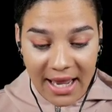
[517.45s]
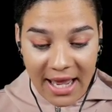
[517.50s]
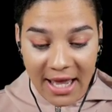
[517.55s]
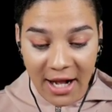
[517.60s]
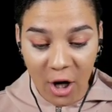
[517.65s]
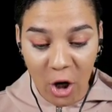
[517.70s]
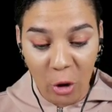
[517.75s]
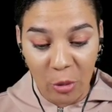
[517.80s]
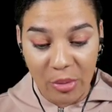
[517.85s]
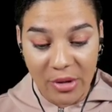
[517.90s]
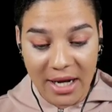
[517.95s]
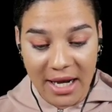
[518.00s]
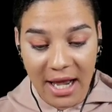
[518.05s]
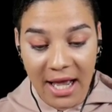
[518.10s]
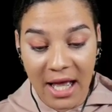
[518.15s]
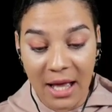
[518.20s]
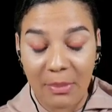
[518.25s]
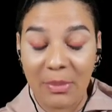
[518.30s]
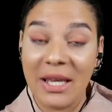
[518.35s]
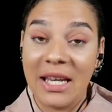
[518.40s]
and open it
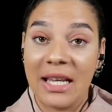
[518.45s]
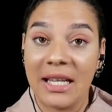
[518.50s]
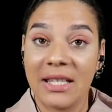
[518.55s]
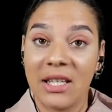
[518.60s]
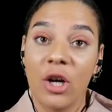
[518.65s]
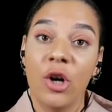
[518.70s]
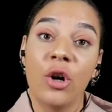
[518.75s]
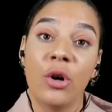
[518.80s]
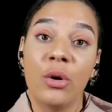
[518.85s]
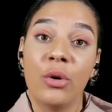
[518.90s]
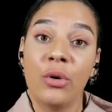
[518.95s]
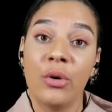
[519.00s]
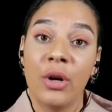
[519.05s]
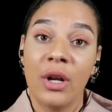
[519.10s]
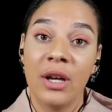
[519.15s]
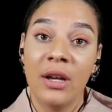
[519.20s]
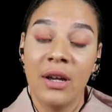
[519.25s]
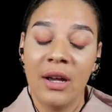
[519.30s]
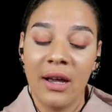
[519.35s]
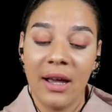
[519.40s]
up in its own
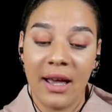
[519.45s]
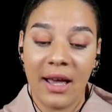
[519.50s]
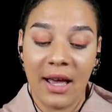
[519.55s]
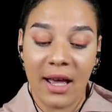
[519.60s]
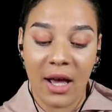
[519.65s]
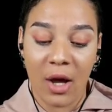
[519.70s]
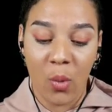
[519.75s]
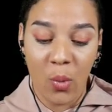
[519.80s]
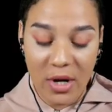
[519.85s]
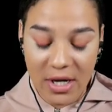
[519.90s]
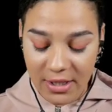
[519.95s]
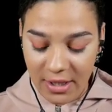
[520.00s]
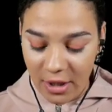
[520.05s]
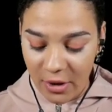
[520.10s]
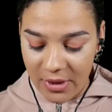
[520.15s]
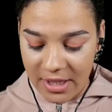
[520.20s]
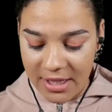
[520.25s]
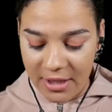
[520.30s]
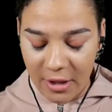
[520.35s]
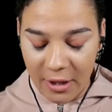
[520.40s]
uh, window
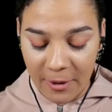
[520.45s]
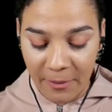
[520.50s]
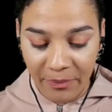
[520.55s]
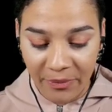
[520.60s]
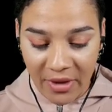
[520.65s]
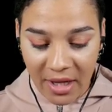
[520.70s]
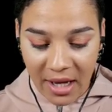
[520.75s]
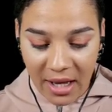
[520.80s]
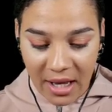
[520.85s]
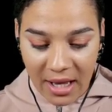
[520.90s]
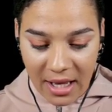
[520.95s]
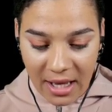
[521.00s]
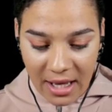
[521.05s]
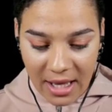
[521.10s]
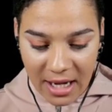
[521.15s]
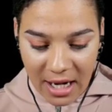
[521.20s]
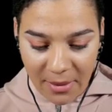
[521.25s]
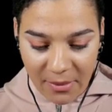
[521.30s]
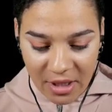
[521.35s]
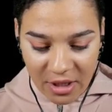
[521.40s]
here. Uh,
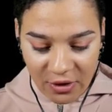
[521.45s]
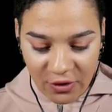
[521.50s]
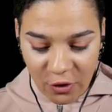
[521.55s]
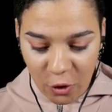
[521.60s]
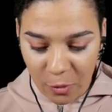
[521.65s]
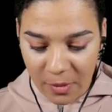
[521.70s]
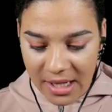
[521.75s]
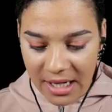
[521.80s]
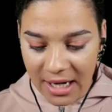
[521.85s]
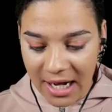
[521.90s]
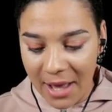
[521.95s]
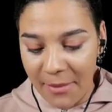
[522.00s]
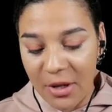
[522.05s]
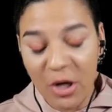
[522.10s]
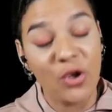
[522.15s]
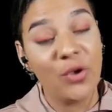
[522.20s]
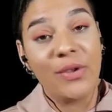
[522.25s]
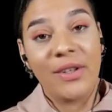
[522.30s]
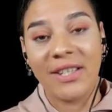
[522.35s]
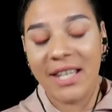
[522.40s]
and I'm going to zoom in and I'm going
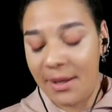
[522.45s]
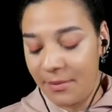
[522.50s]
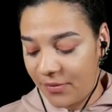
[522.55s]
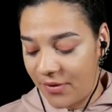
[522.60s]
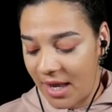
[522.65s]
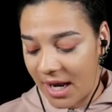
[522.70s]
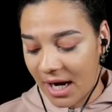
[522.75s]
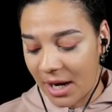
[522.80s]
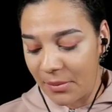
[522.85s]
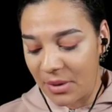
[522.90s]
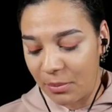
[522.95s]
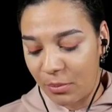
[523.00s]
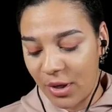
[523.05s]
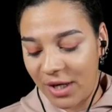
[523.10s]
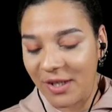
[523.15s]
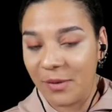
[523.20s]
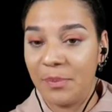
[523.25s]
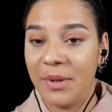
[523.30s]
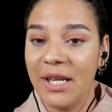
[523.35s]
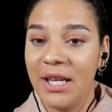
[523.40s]
to do the same thing. I'm going to
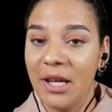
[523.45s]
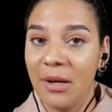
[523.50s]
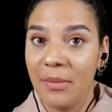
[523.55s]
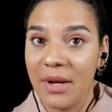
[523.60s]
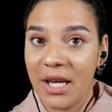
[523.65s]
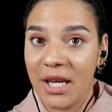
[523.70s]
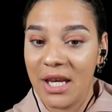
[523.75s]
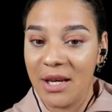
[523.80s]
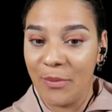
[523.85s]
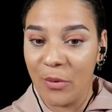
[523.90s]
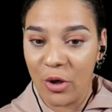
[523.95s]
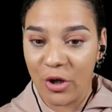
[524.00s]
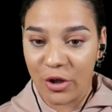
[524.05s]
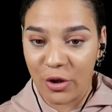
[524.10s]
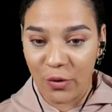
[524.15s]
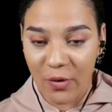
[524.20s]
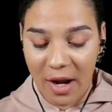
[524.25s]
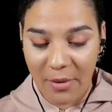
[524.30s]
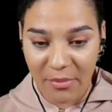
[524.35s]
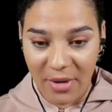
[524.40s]
press P on my keyboard to
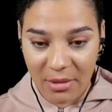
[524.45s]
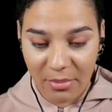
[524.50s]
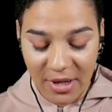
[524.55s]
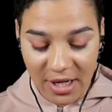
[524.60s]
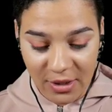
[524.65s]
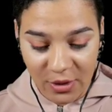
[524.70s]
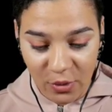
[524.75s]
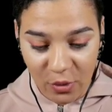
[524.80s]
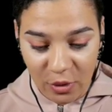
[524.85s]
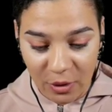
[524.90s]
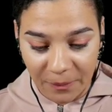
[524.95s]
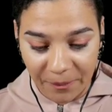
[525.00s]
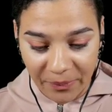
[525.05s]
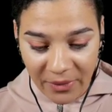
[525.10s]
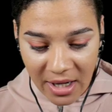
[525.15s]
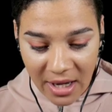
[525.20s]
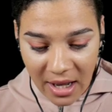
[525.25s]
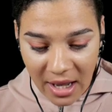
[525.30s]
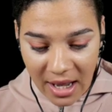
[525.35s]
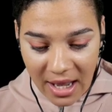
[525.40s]
grab my pen tool.
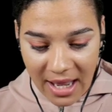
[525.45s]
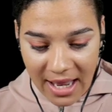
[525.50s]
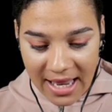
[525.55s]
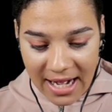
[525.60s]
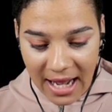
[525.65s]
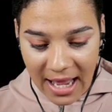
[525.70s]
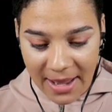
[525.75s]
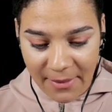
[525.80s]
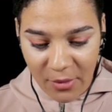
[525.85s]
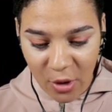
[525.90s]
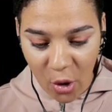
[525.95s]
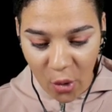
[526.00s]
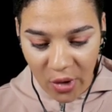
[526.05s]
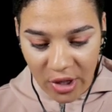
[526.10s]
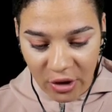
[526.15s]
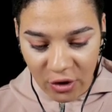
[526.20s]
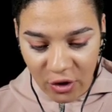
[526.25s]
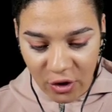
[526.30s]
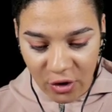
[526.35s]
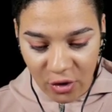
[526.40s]
Uh, and I'm
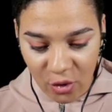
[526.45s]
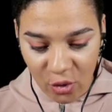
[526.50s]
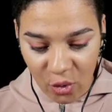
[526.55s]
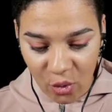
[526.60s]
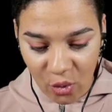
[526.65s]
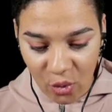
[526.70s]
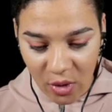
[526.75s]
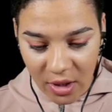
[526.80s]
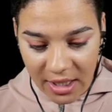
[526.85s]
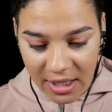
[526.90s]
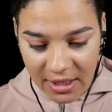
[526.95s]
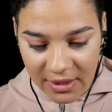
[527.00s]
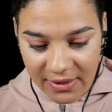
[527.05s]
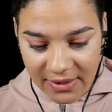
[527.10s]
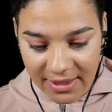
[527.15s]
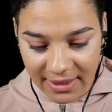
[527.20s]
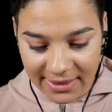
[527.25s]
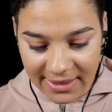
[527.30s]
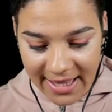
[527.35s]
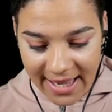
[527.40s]
going to uh,
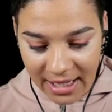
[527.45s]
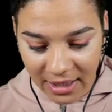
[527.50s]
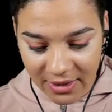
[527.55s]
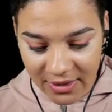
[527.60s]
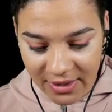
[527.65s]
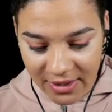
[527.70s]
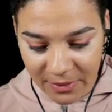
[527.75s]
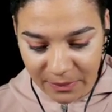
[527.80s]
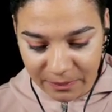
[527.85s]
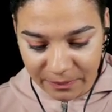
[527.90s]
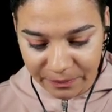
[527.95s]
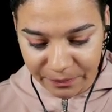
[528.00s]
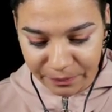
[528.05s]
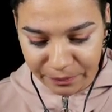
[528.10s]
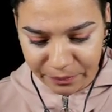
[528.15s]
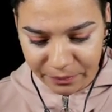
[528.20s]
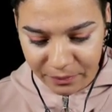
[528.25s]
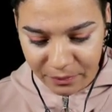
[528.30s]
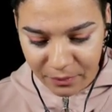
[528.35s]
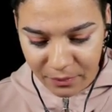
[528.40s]
select
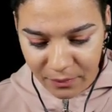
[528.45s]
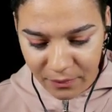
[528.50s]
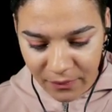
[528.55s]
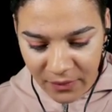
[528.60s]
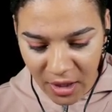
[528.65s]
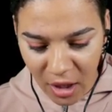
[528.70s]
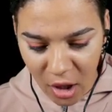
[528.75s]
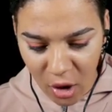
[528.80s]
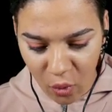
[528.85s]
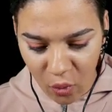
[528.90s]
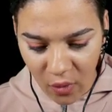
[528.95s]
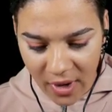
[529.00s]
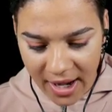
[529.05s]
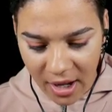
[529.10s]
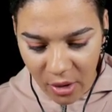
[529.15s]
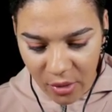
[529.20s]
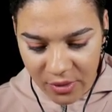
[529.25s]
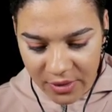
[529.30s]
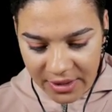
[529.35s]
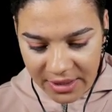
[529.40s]

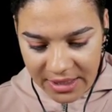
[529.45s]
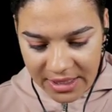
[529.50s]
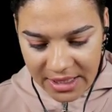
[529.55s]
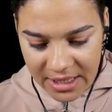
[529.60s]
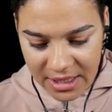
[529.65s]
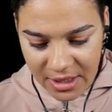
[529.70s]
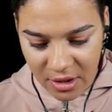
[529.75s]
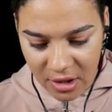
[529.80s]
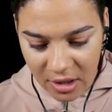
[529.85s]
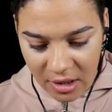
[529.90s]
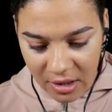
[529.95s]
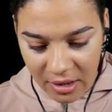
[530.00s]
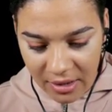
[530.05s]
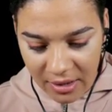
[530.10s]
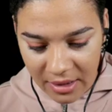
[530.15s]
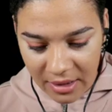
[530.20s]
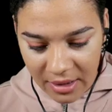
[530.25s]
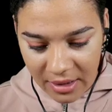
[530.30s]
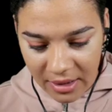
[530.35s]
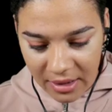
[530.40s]
around here
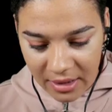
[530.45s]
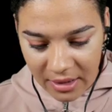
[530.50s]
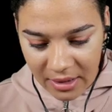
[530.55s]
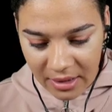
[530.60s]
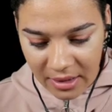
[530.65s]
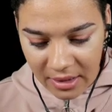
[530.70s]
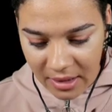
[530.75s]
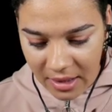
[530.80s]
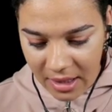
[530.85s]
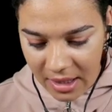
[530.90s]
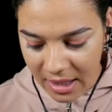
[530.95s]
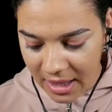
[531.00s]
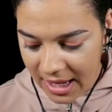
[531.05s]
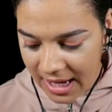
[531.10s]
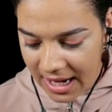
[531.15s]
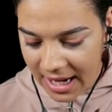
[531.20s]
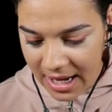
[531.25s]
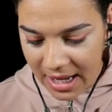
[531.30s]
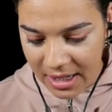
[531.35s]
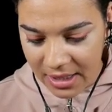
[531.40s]
uh,
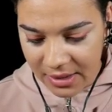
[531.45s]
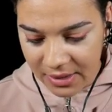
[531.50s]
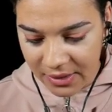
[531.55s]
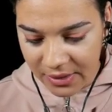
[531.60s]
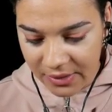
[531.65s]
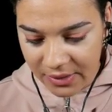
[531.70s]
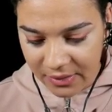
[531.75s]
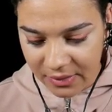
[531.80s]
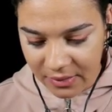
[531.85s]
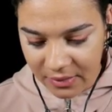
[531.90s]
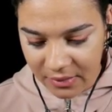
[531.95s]
and